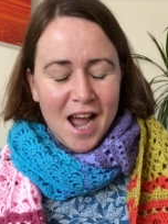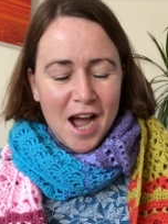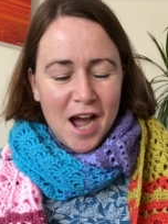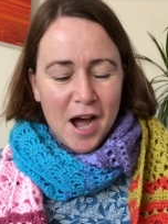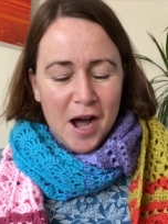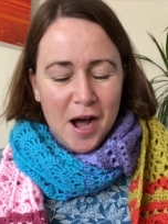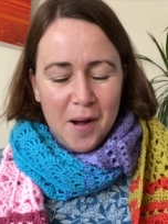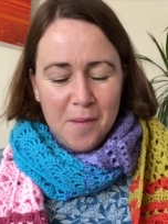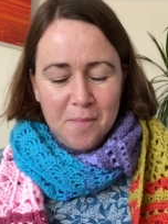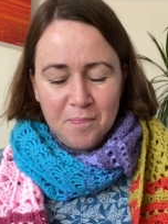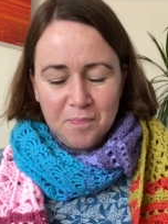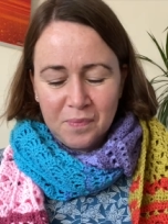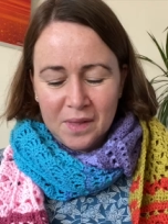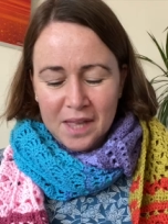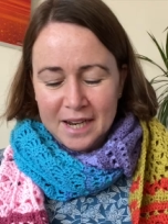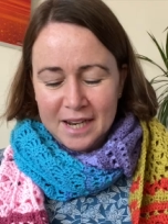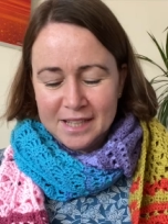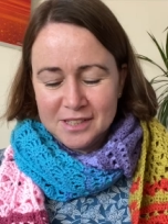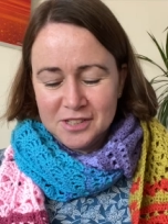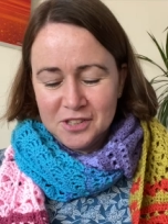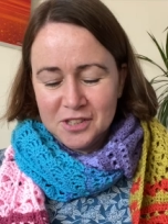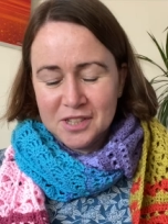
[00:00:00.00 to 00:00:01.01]
and
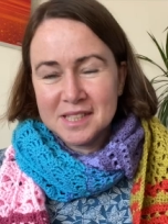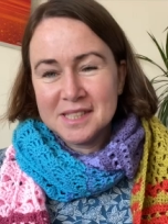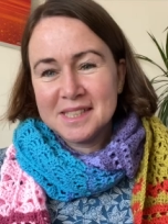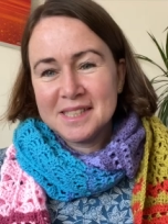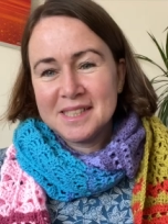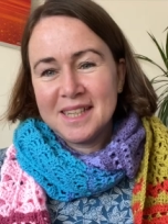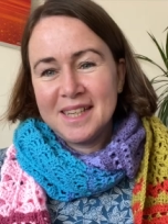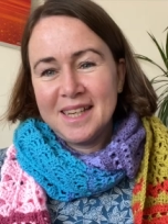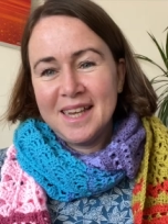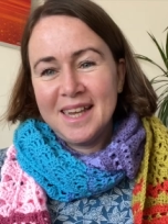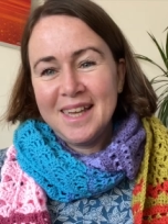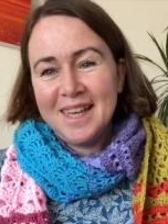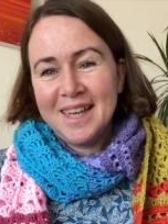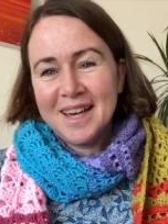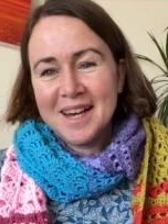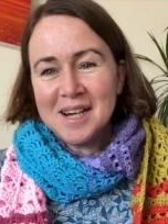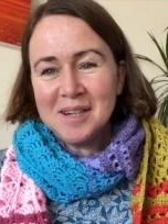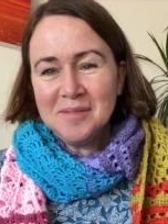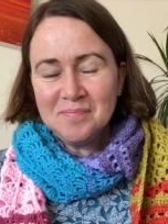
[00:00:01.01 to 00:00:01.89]
as you can see here,